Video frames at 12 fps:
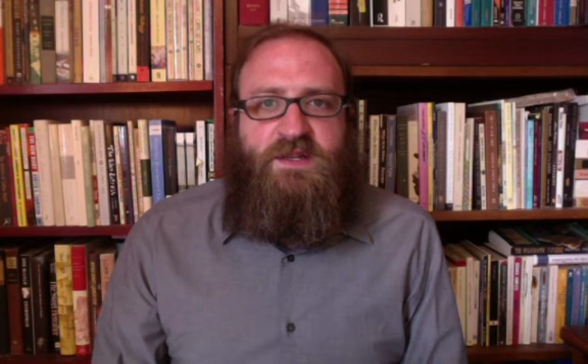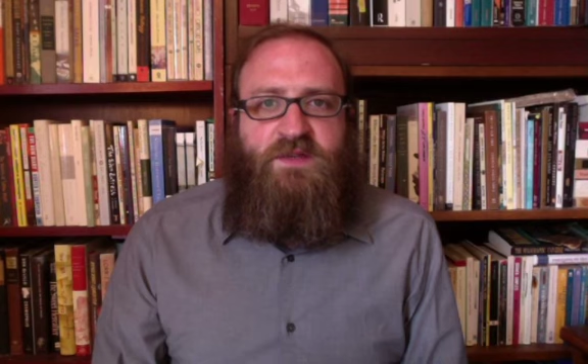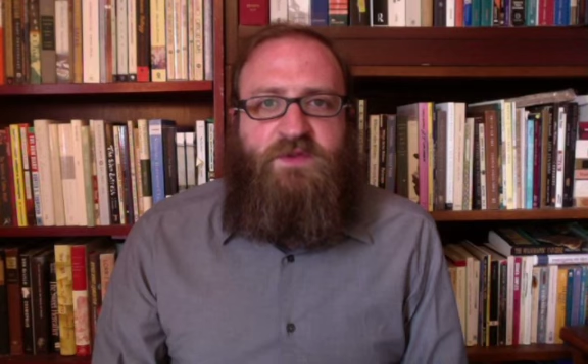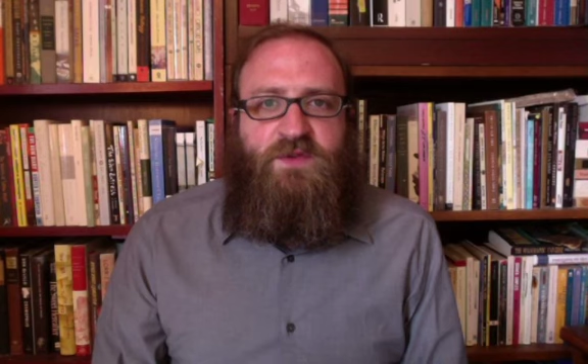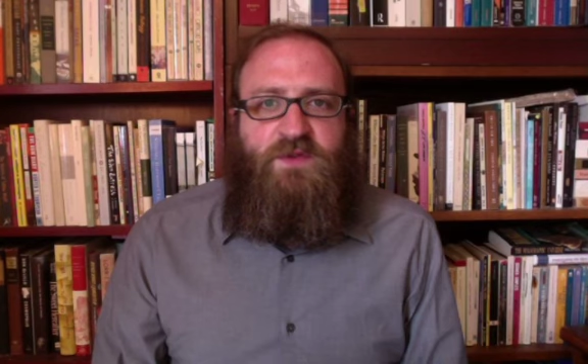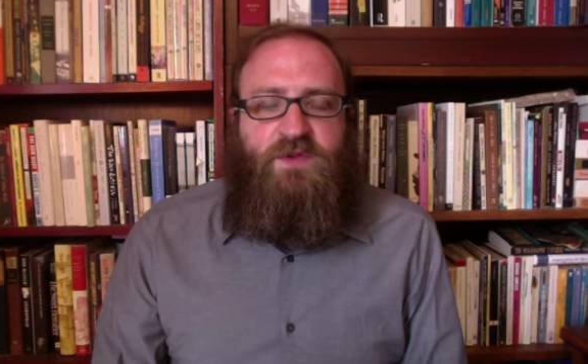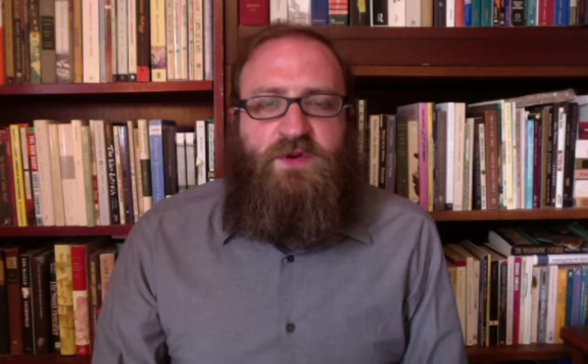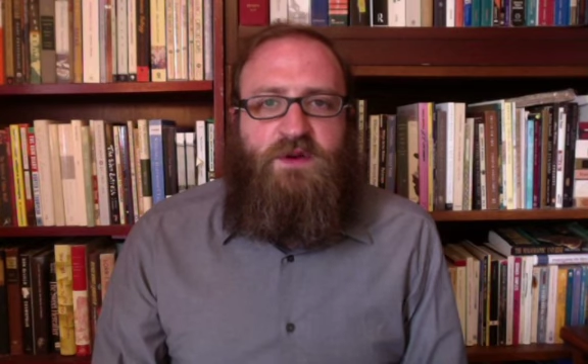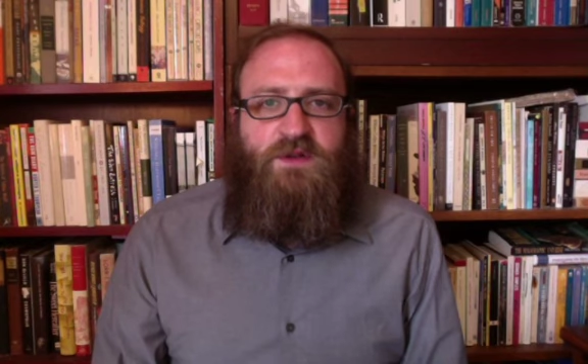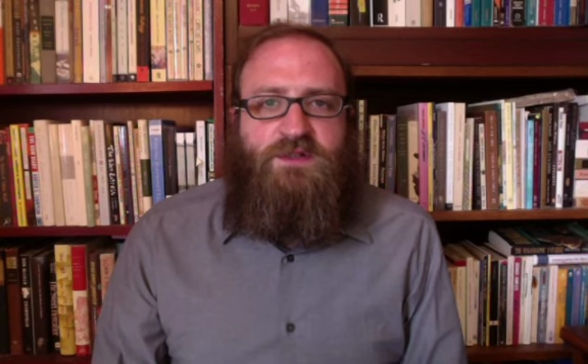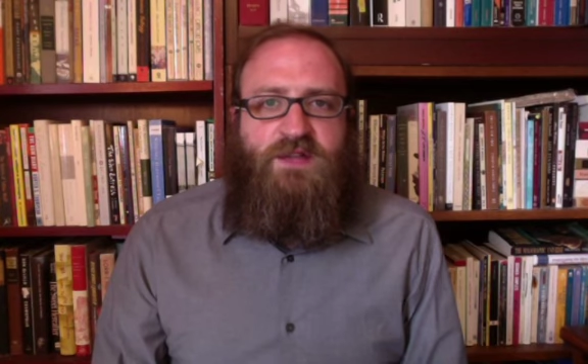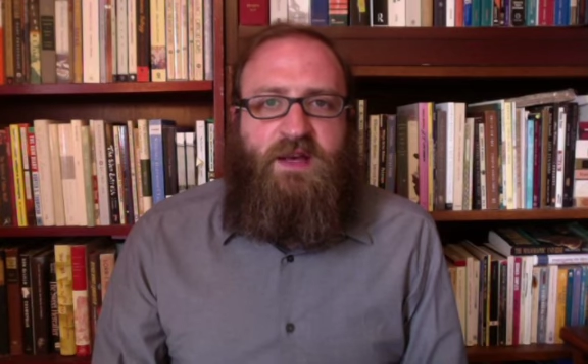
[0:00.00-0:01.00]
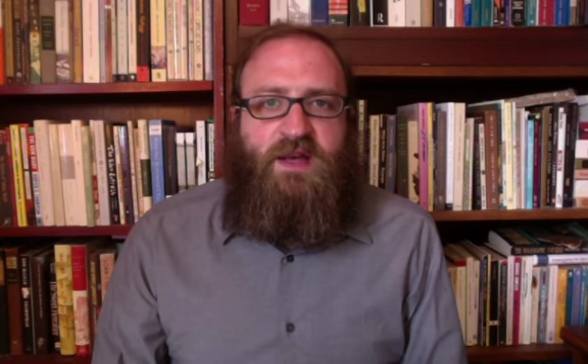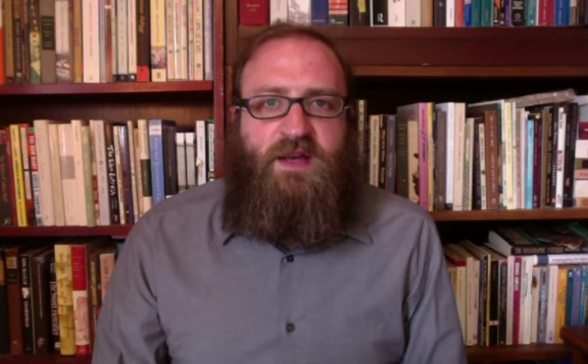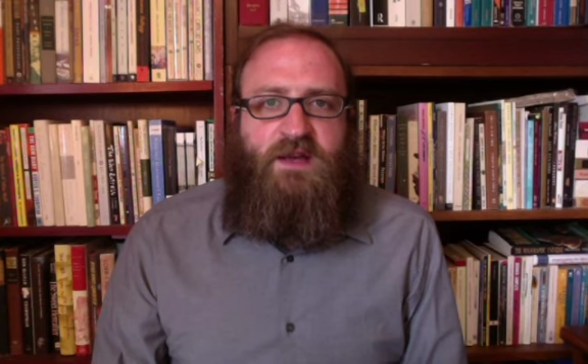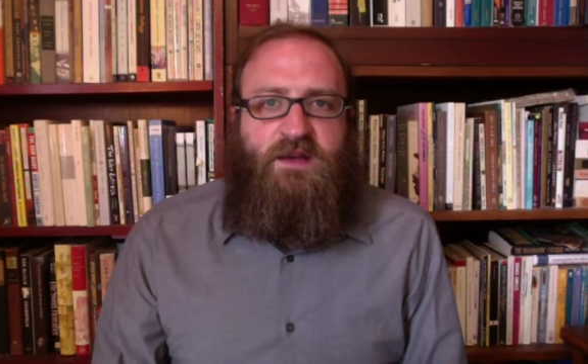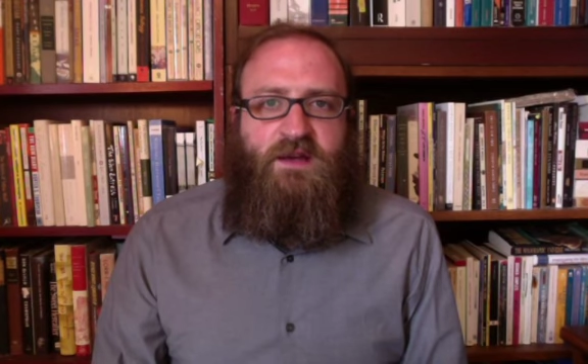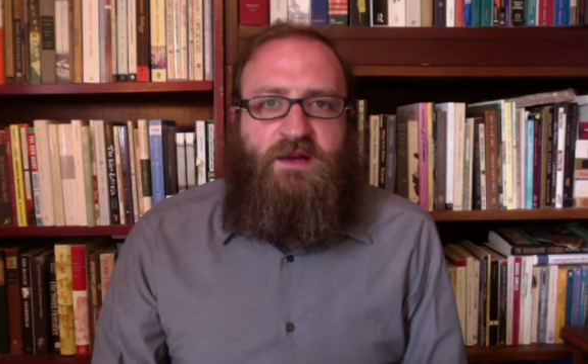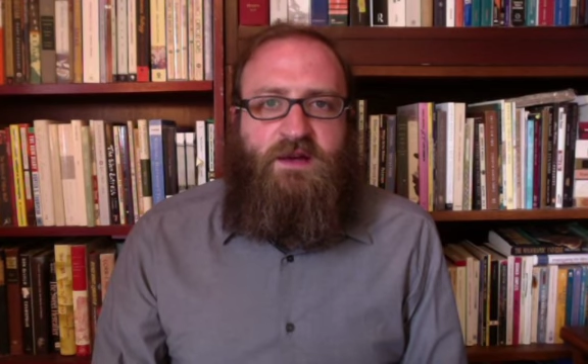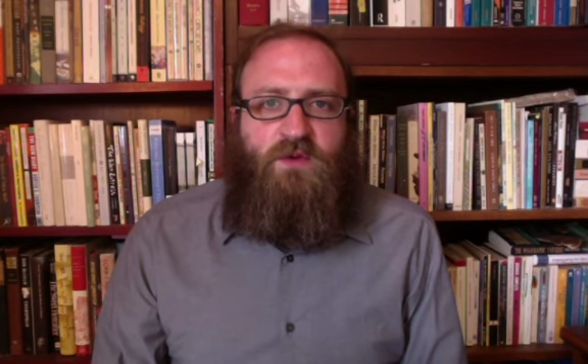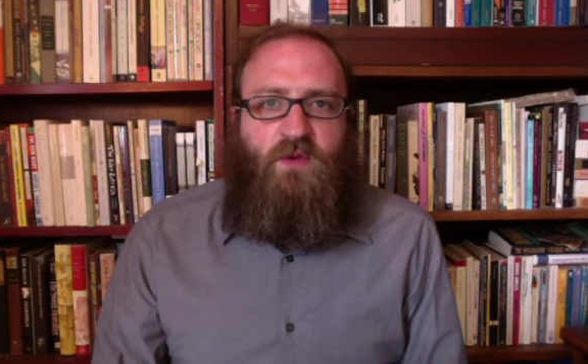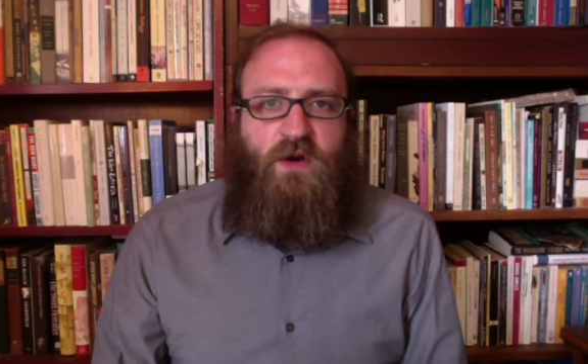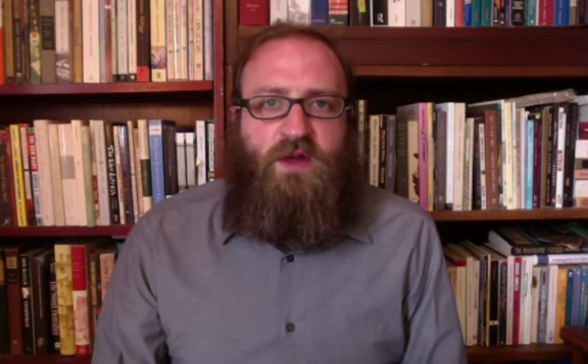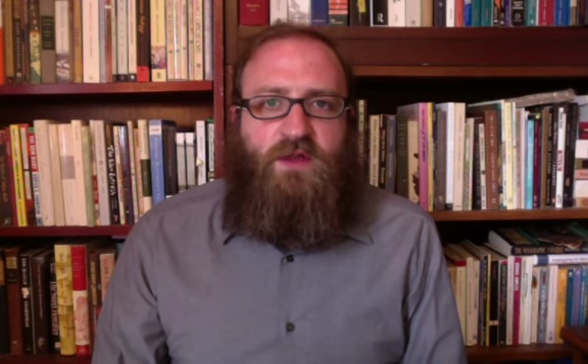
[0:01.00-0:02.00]
if you're, say,
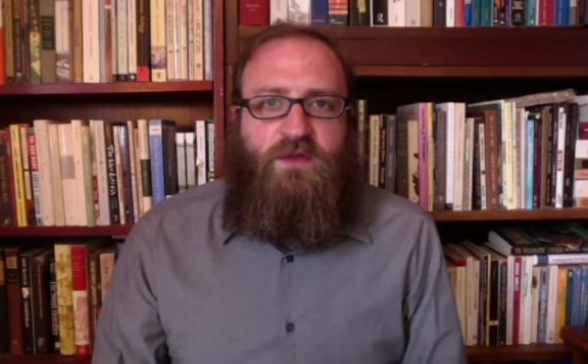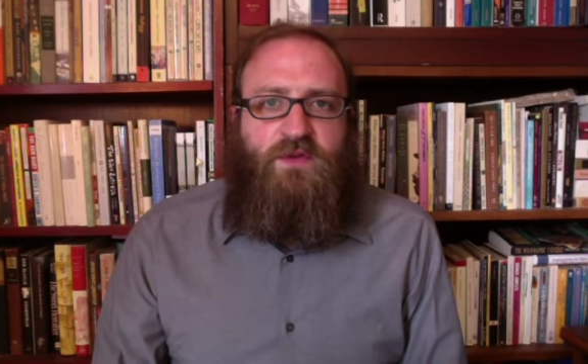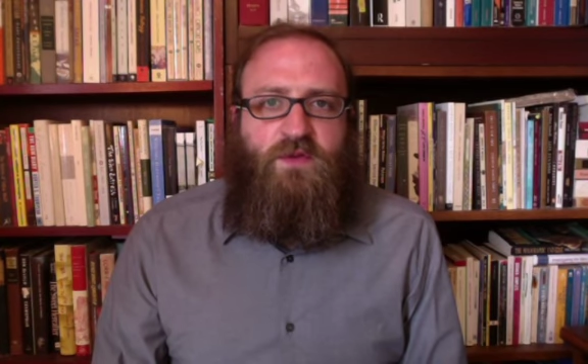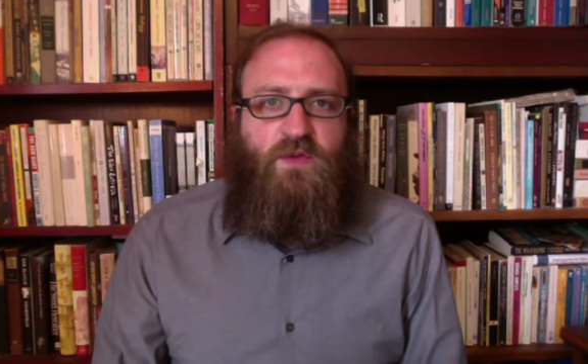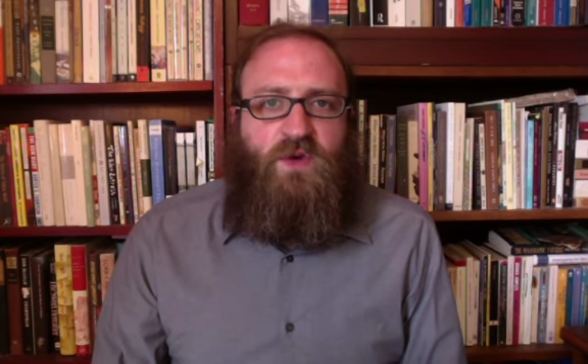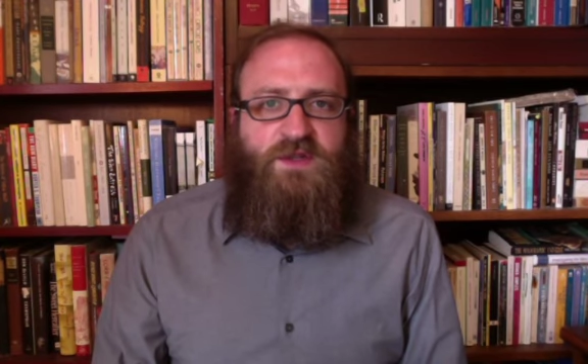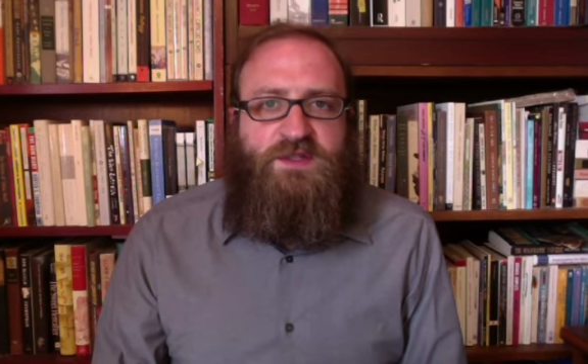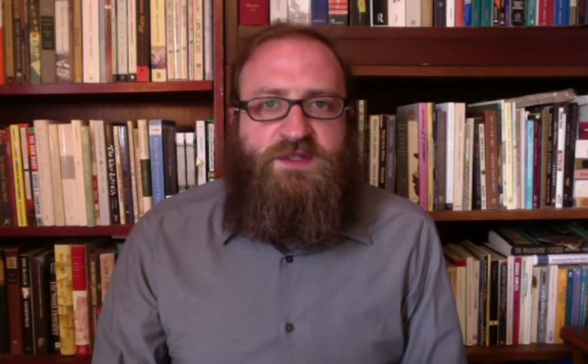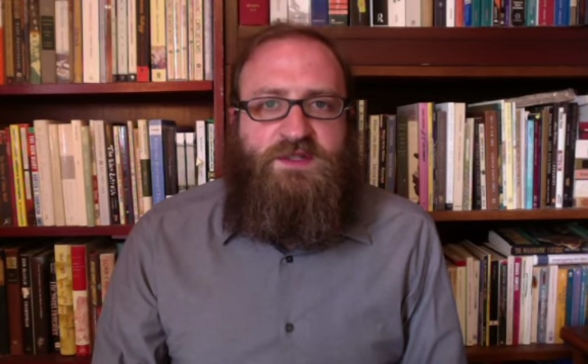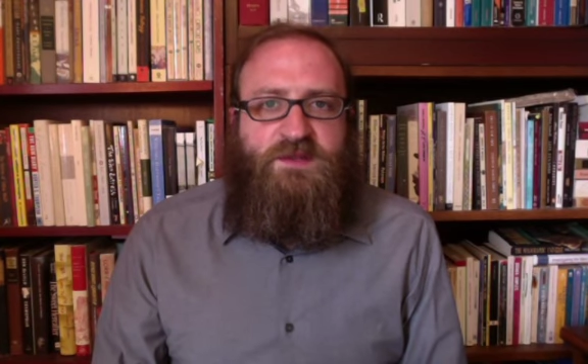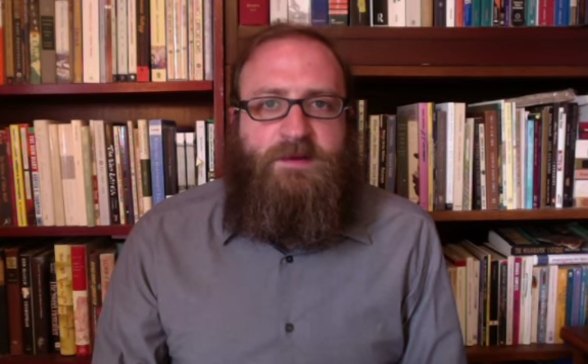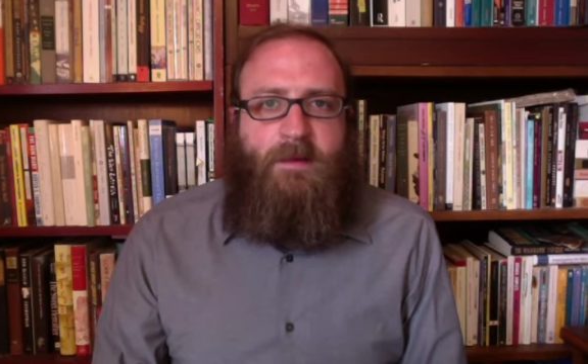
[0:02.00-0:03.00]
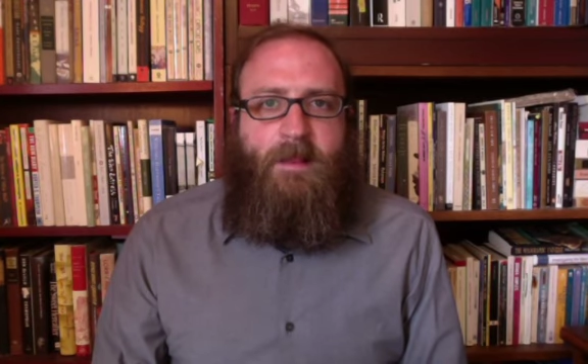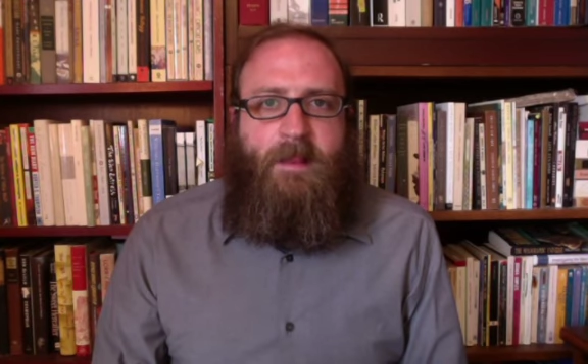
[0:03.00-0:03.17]
walking through the woods,